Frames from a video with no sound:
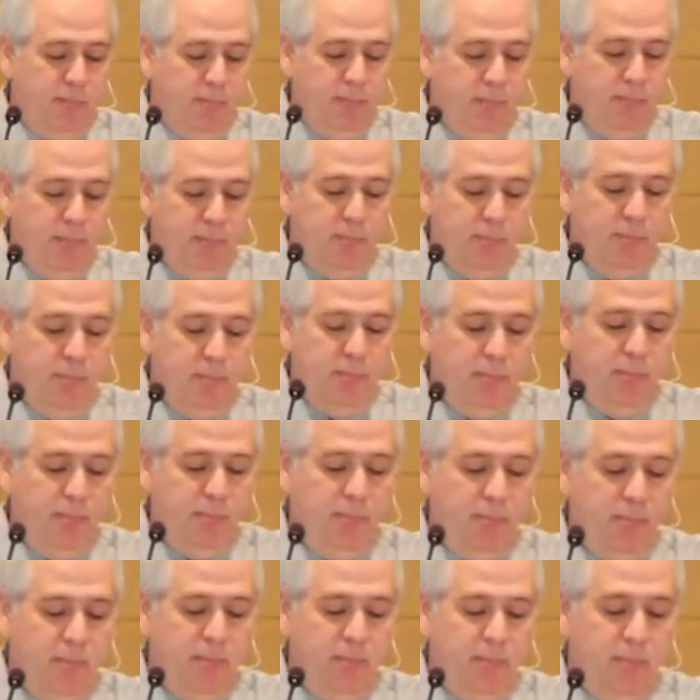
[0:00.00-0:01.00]

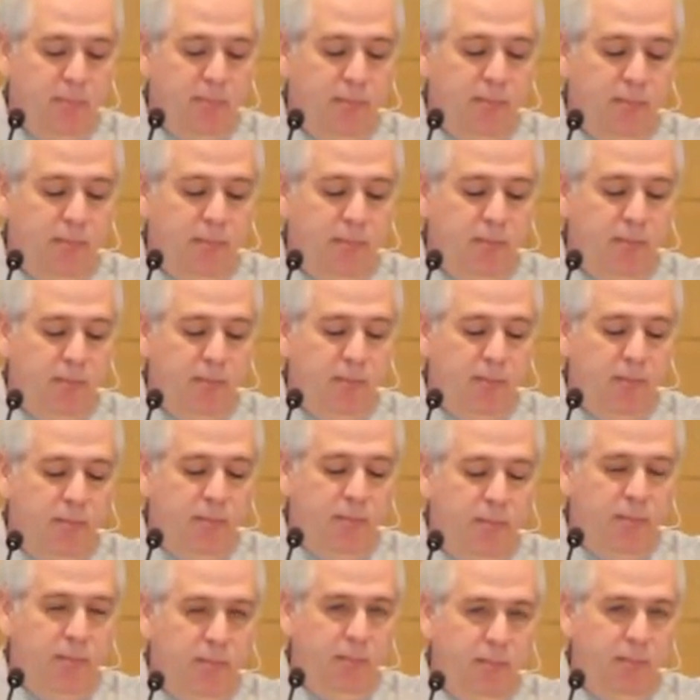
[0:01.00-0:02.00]

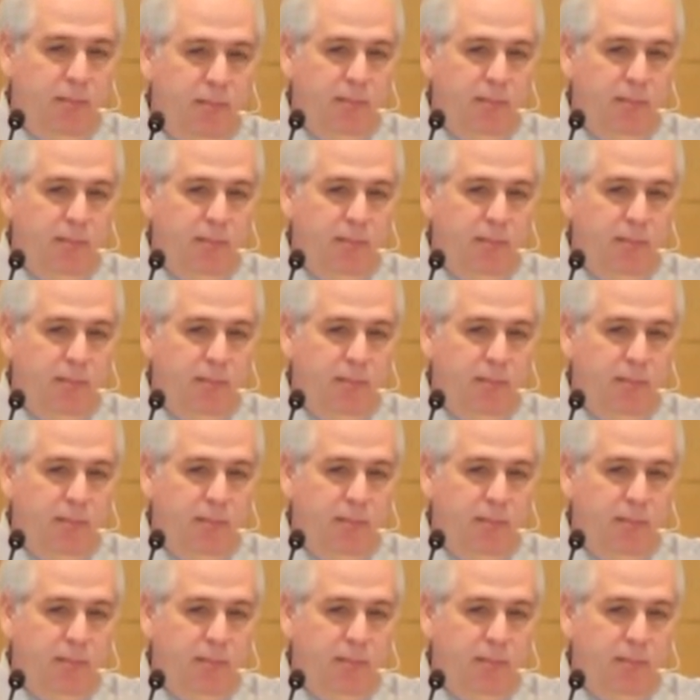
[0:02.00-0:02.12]
(silence)